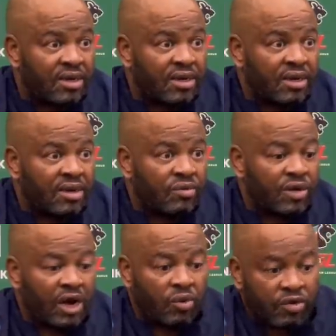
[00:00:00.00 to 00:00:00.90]

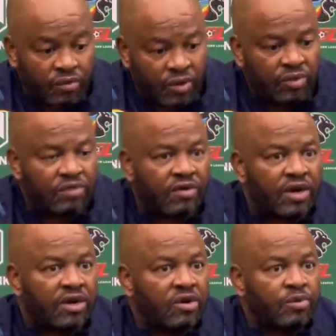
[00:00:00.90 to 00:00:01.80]
When we've
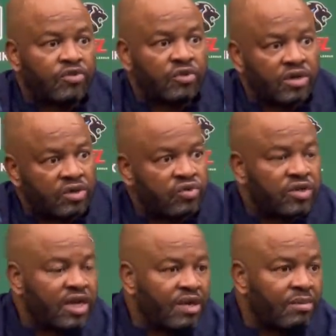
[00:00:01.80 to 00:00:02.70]
got an opportunity to
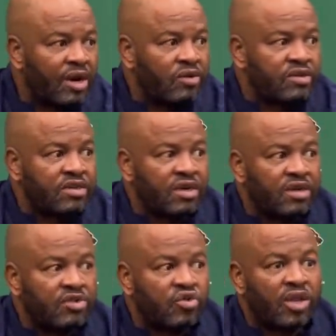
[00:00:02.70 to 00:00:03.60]
take him out so